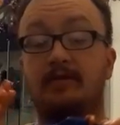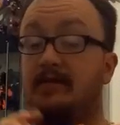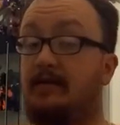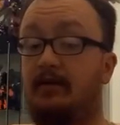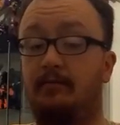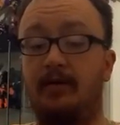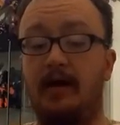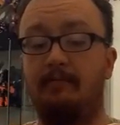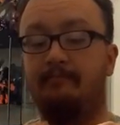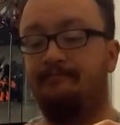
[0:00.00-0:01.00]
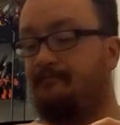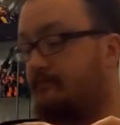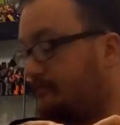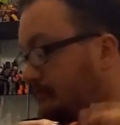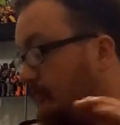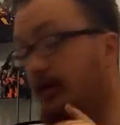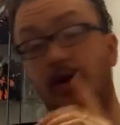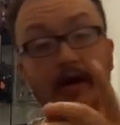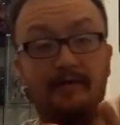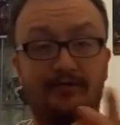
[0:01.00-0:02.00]
Sentinel Prime.
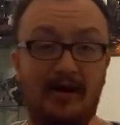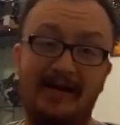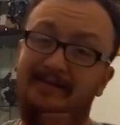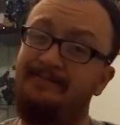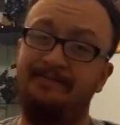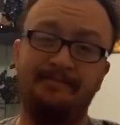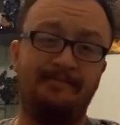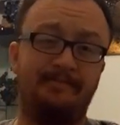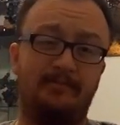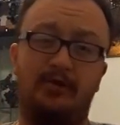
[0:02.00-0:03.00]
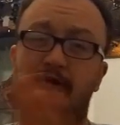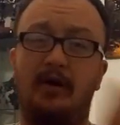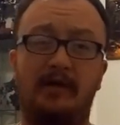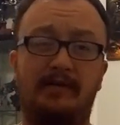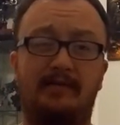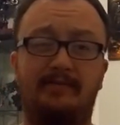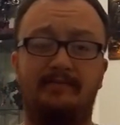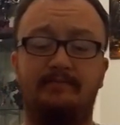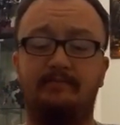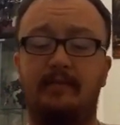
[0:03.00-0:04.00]
Now, I've tried to not
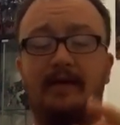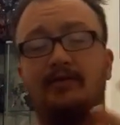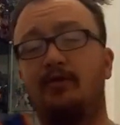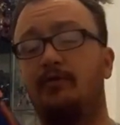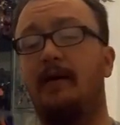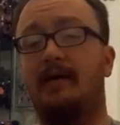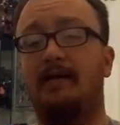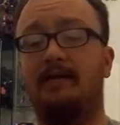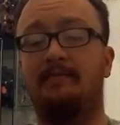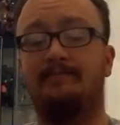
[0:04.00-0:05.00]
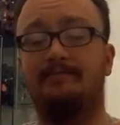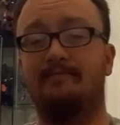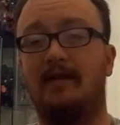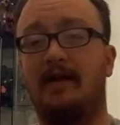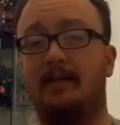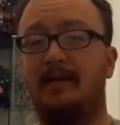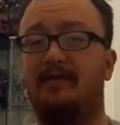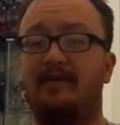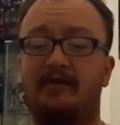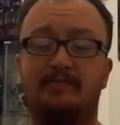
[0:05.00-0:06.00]
make too many
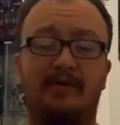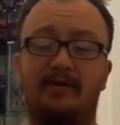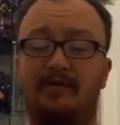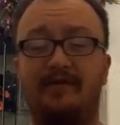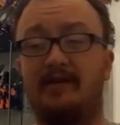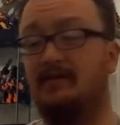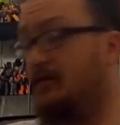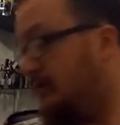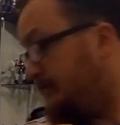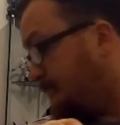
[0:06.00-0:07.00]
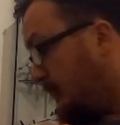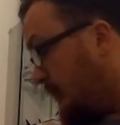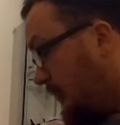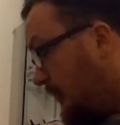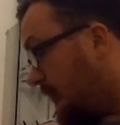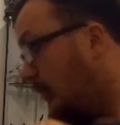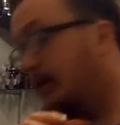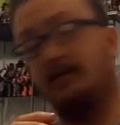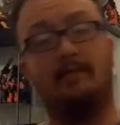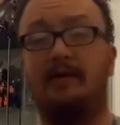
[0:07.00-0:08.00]
animated figures, but in all fairness, looking
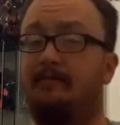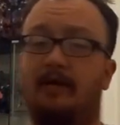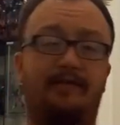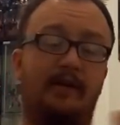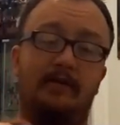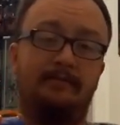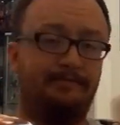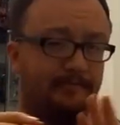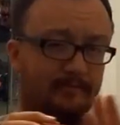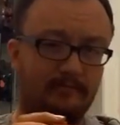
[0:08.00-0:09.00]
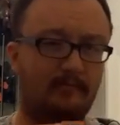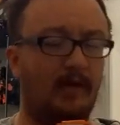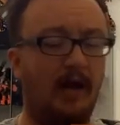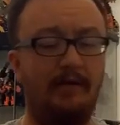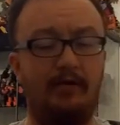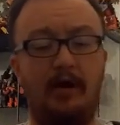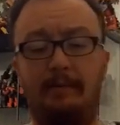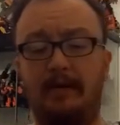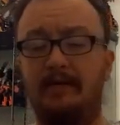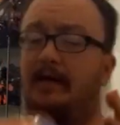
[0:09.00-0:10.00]
down at them there, I failed. I have a
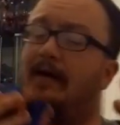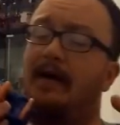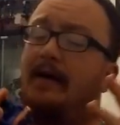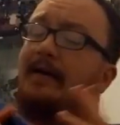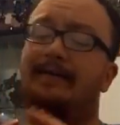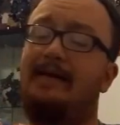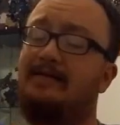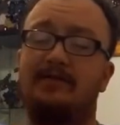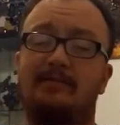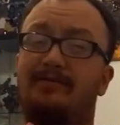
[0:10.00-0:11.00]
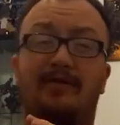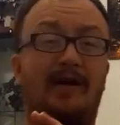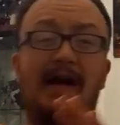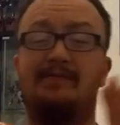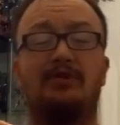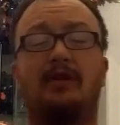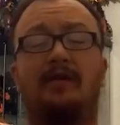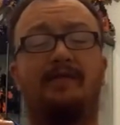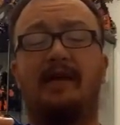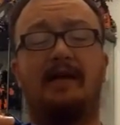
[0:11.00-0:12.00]
couple in there, and as I've said before, I absolutely
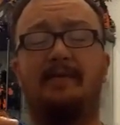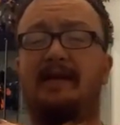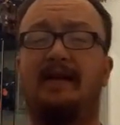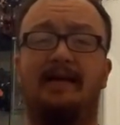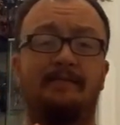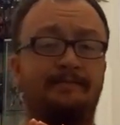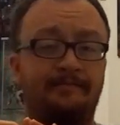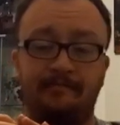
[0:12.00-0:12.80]
love the animated line.